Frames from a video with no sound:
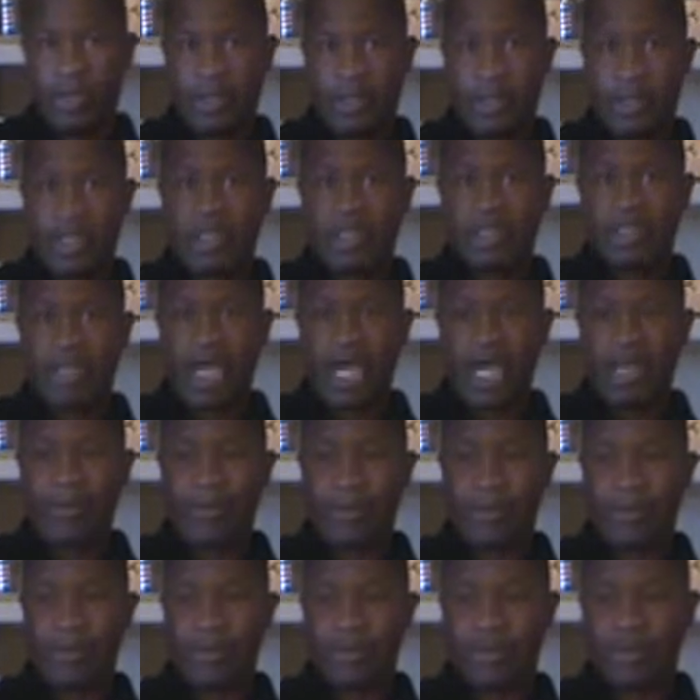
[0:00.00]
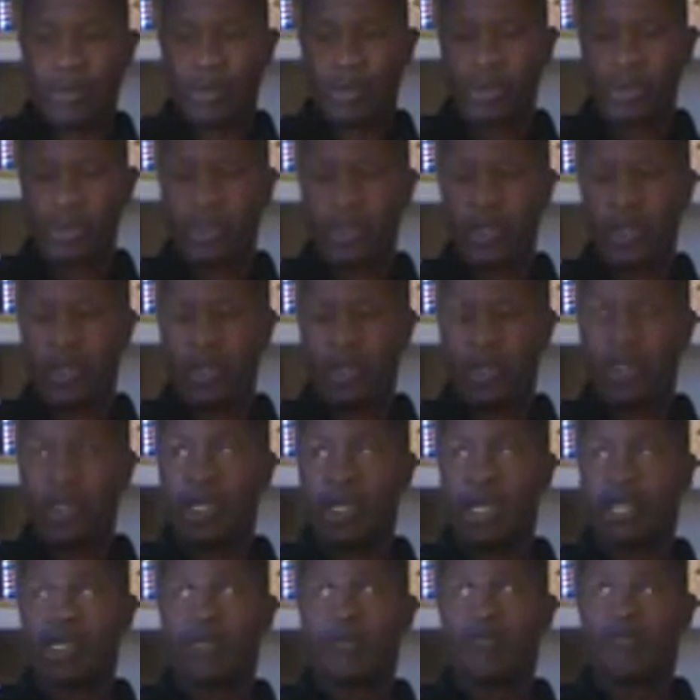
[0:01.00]
This timer
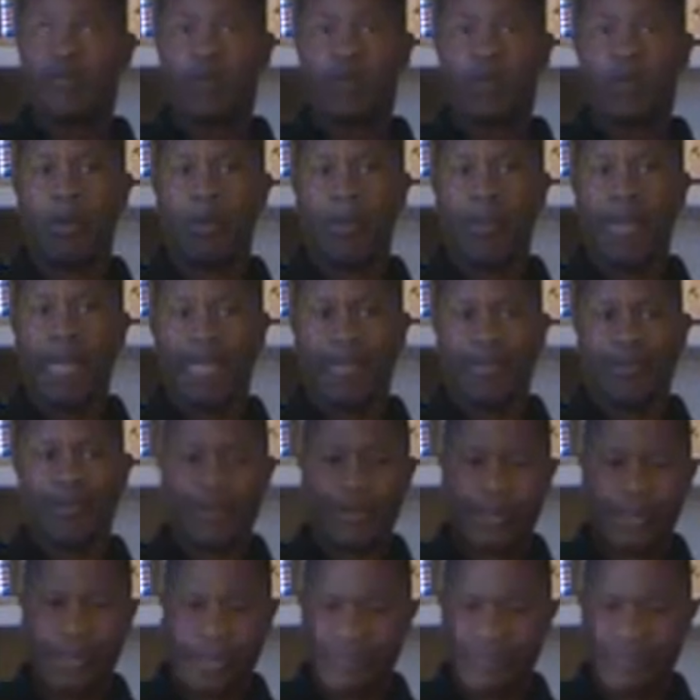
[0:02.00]
is a form of math.